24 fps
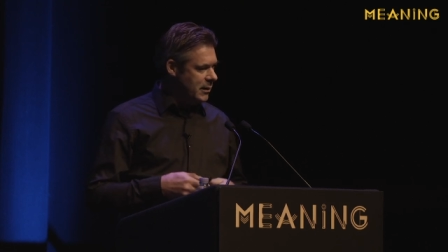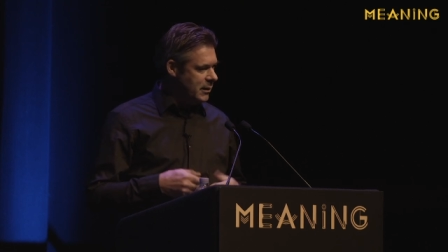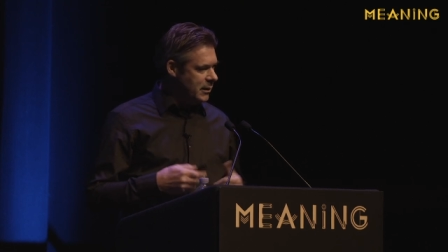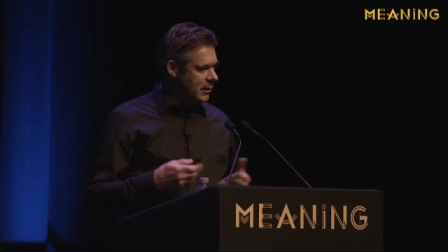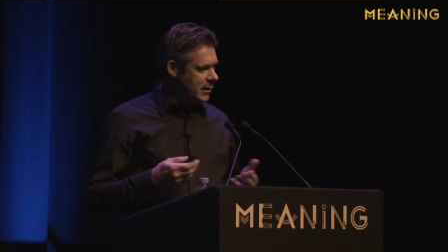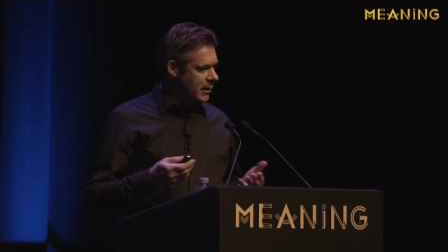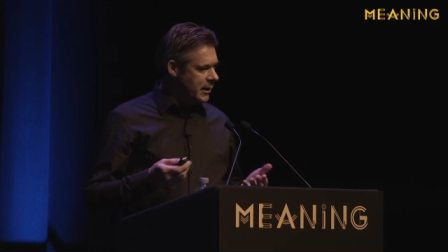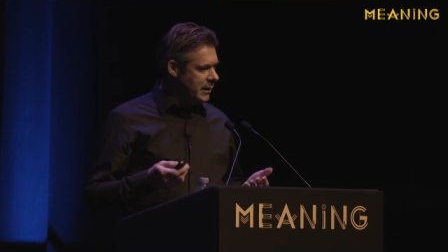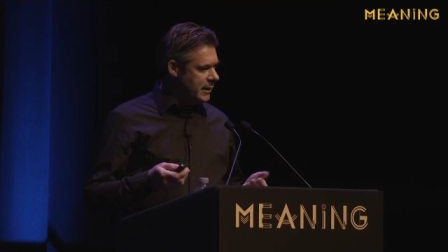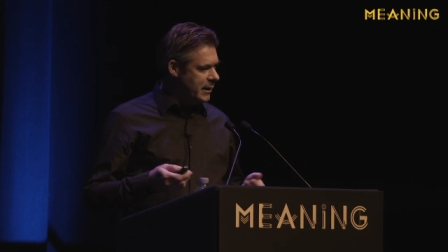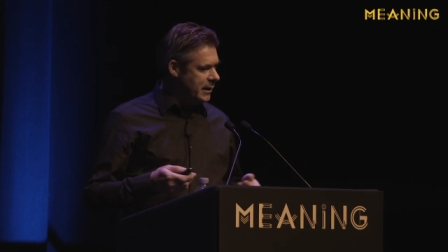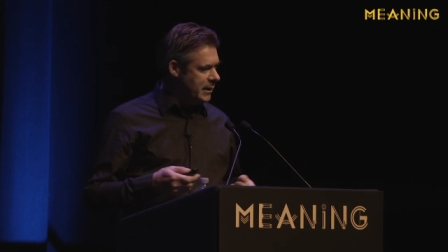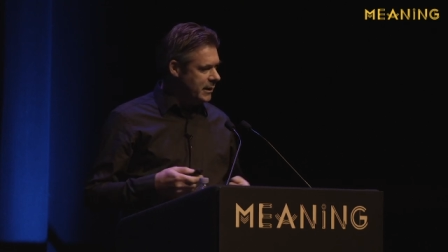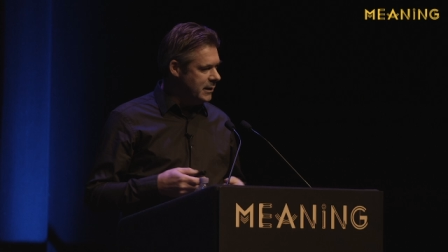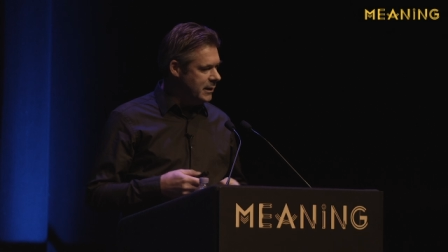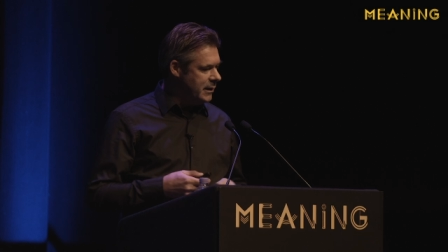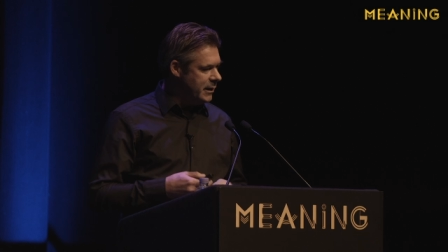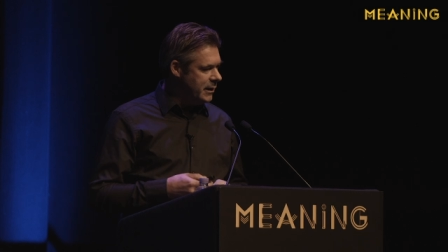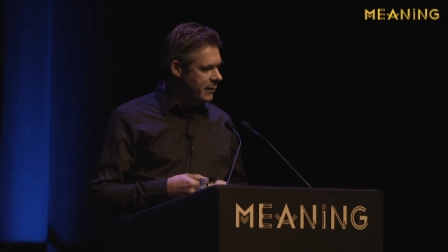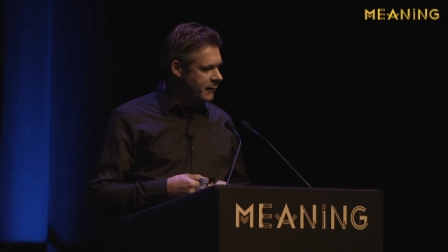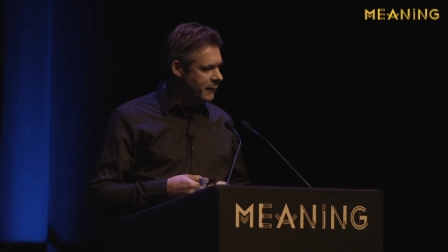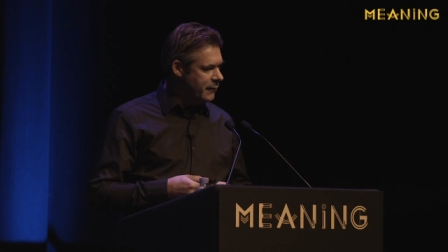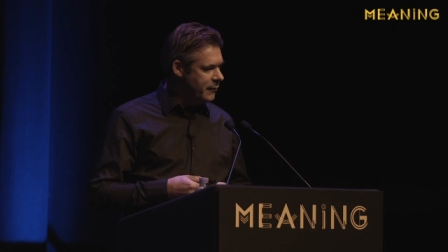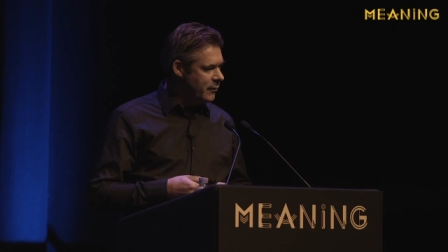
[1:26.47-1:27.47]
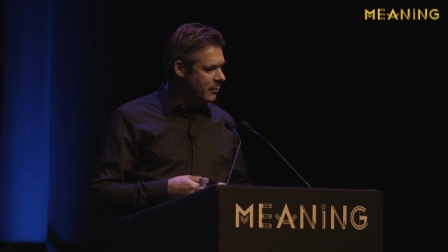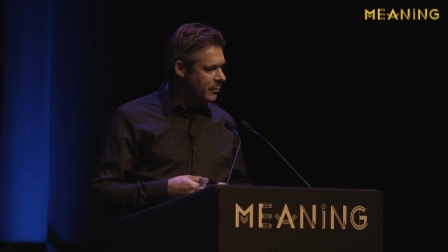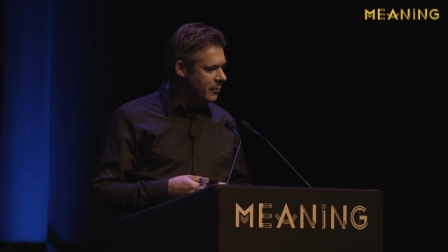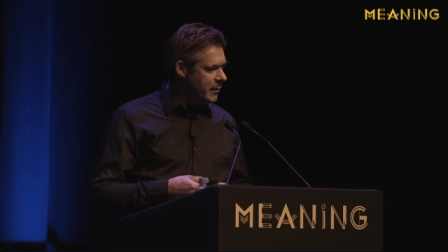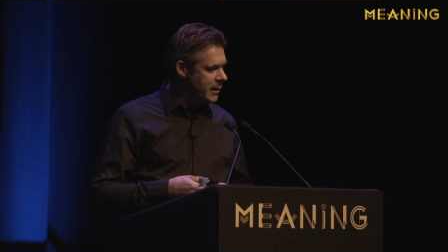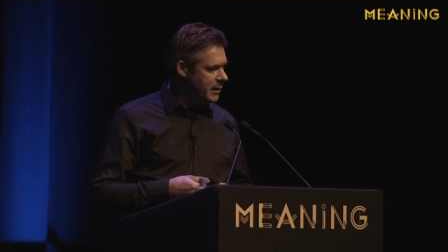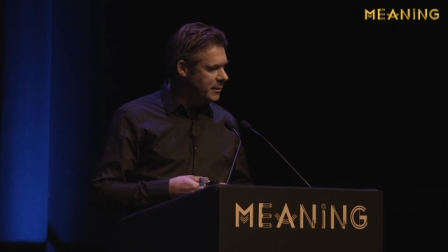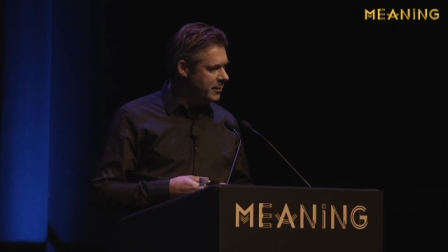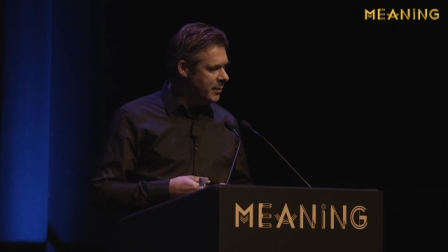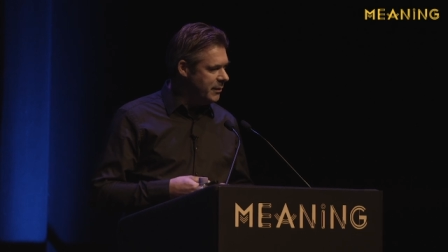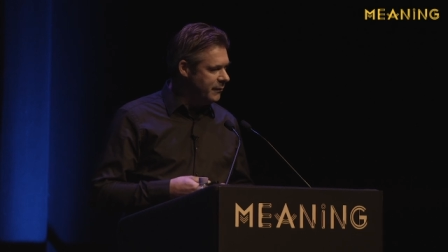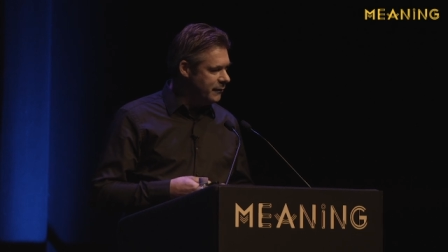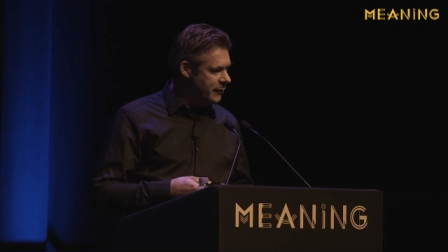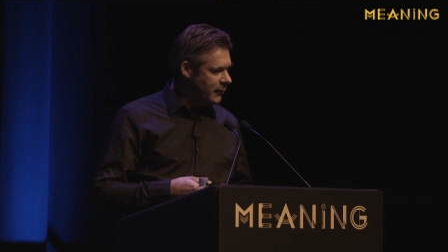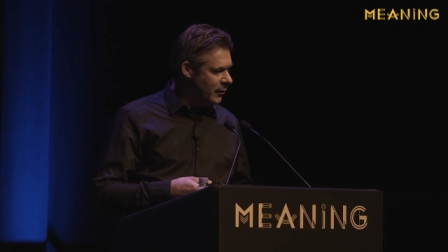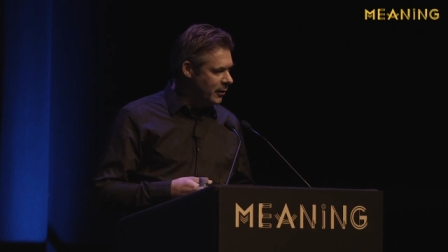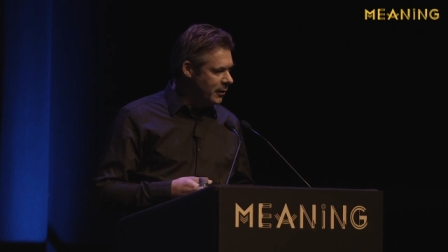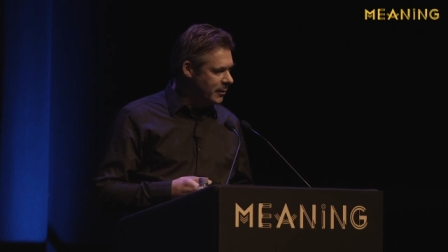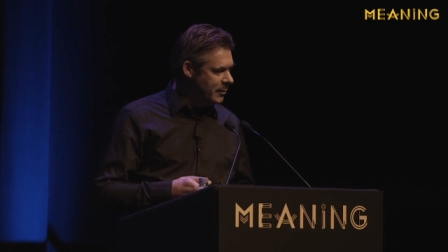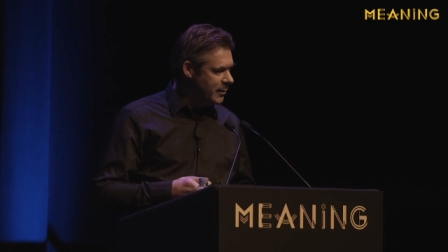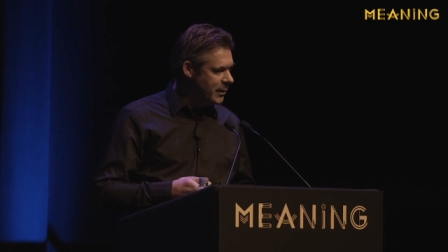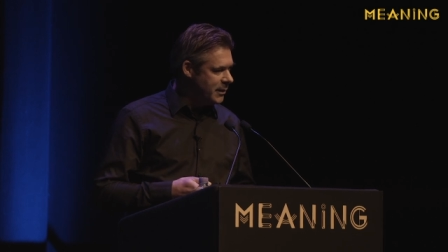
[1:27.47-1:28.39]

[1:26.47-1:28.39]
uh, I didn't hear from it before,